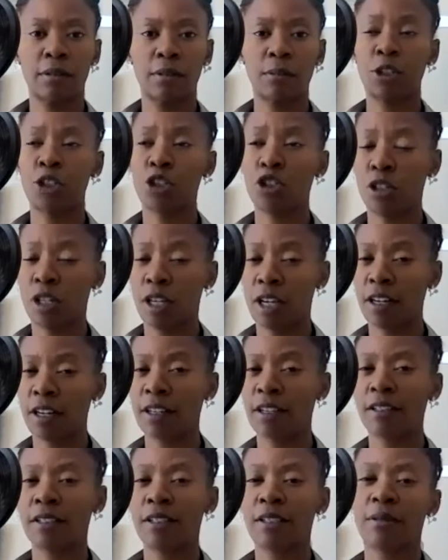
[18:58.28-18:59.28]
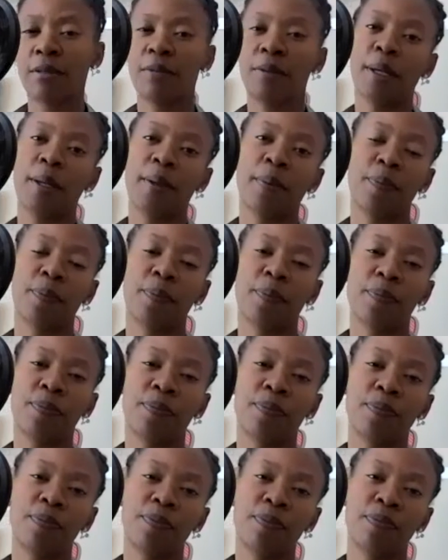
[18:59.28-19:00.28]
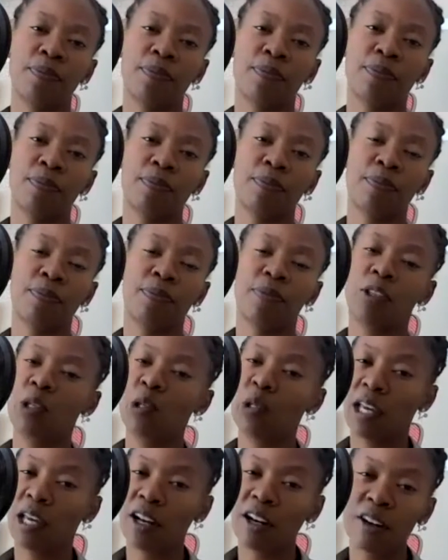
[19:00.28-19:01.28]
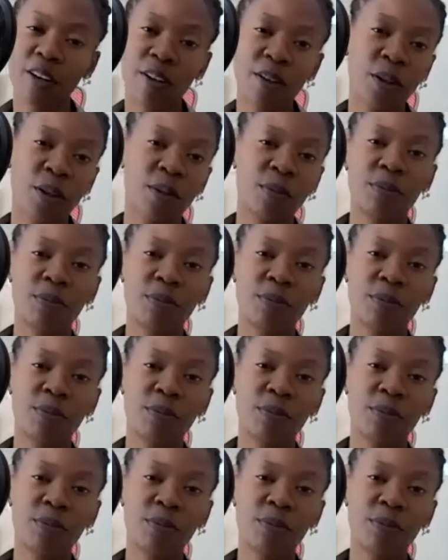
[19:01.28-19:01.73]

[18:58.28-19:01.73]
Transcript: But you learned, right? You learned